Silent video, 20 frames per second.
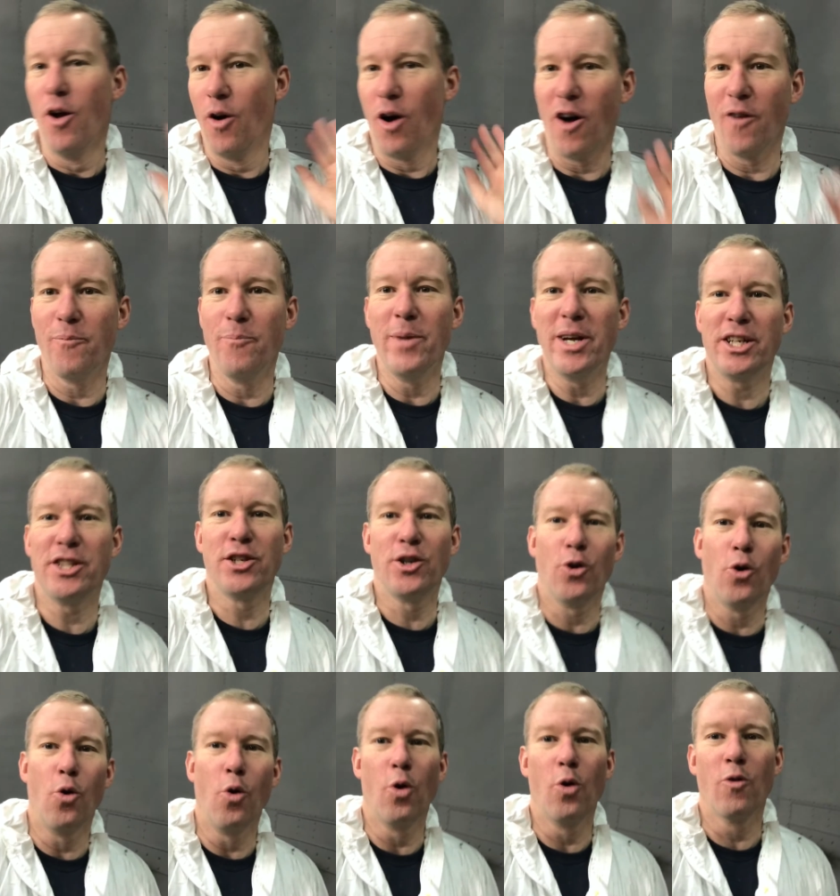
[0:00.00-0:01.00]
I've mixed it
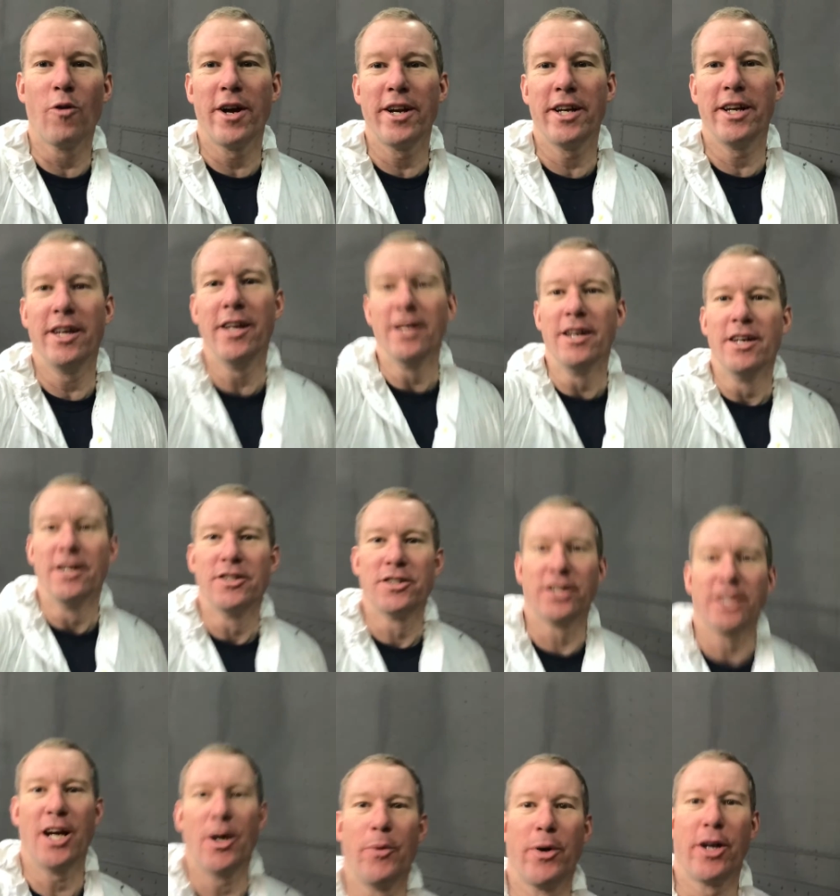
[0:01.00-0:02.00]
all already. So
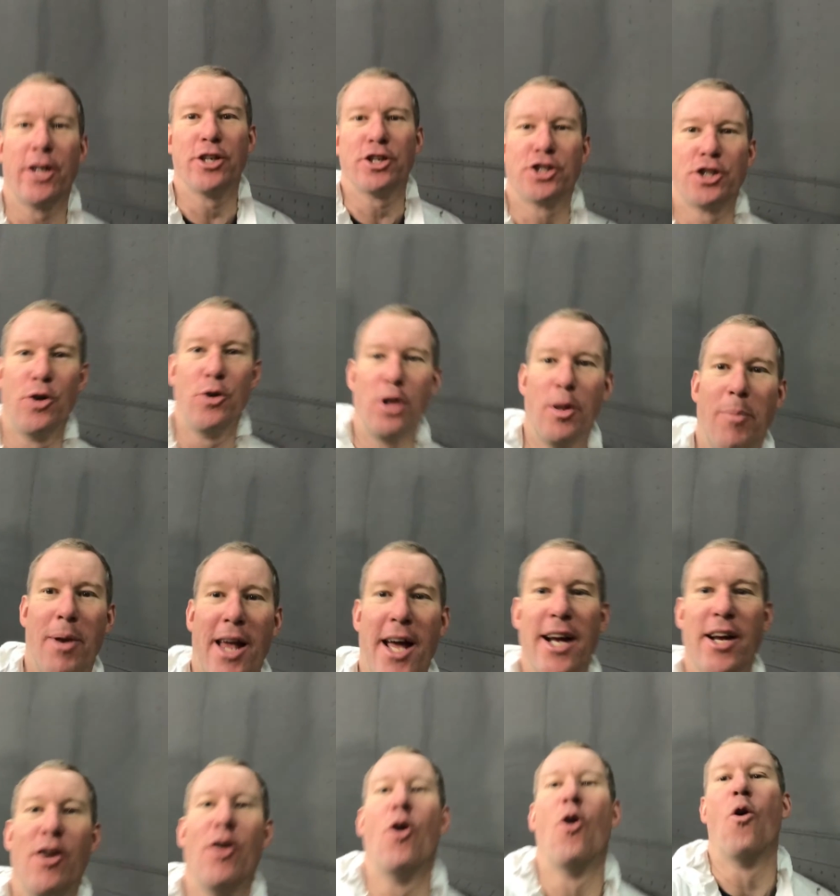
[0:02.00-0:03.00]
now we're going to shoot the
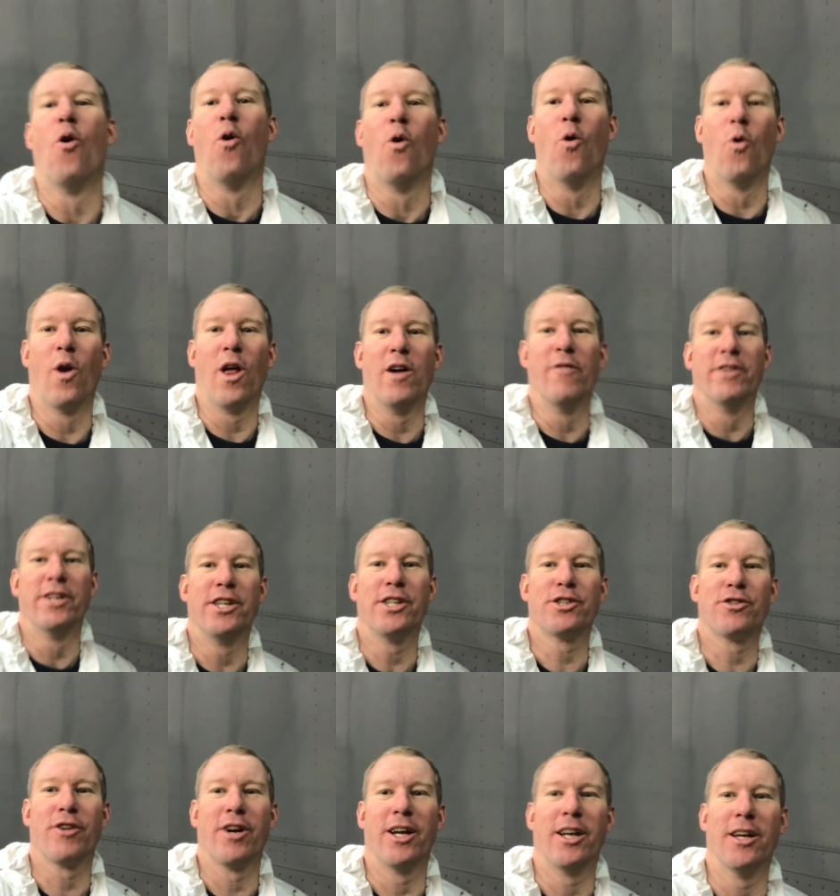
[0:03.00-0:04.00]
black all over this
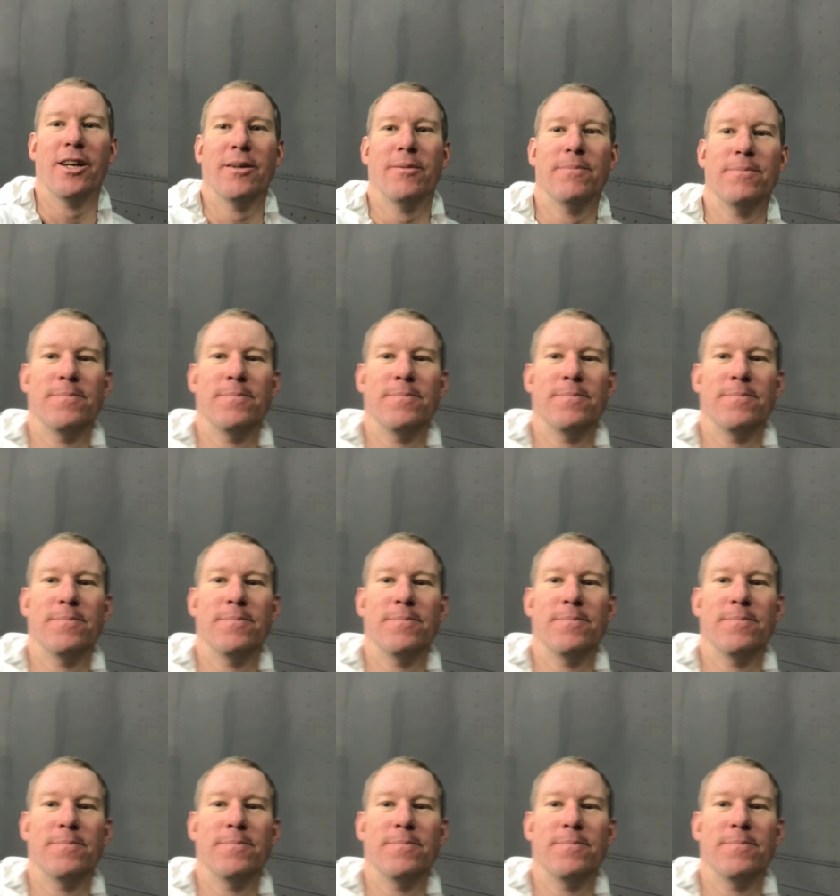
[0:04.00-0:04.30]
trailer.